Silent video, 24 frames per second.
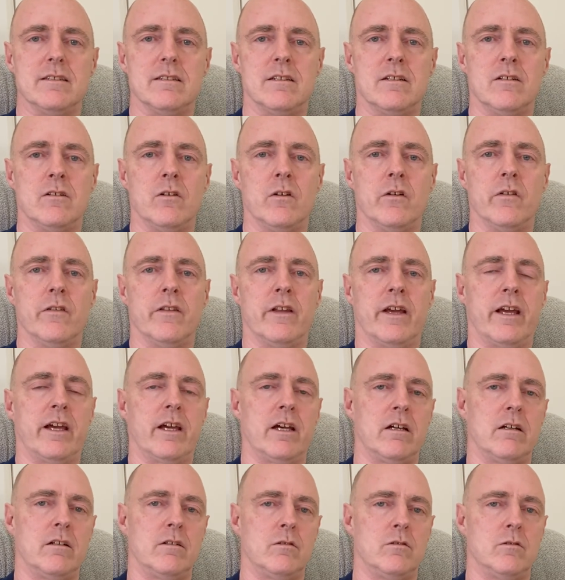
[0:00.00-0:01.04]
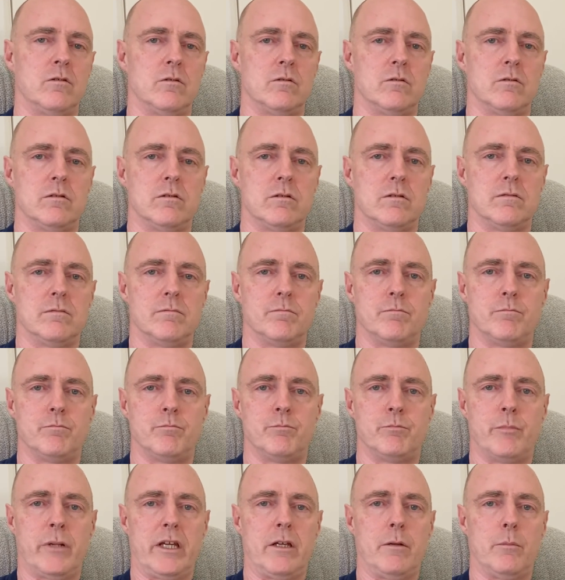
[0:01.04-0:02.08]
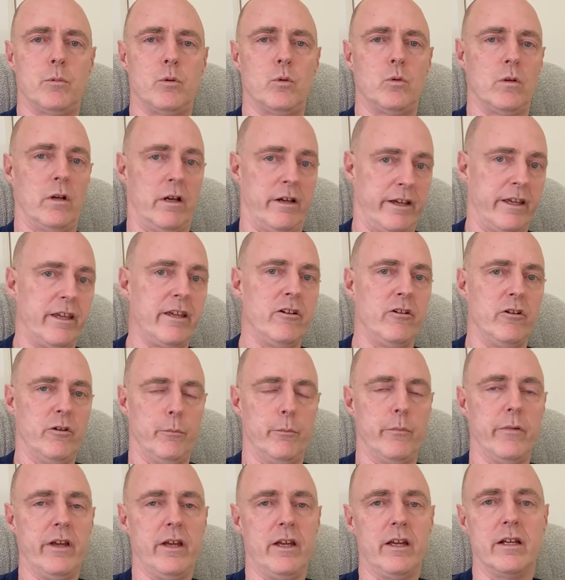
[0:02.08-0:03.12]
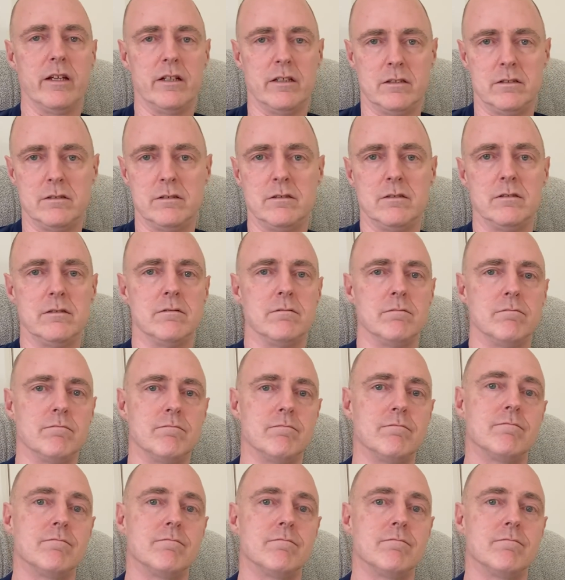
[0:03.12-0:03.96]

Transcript: on how people like you and me, who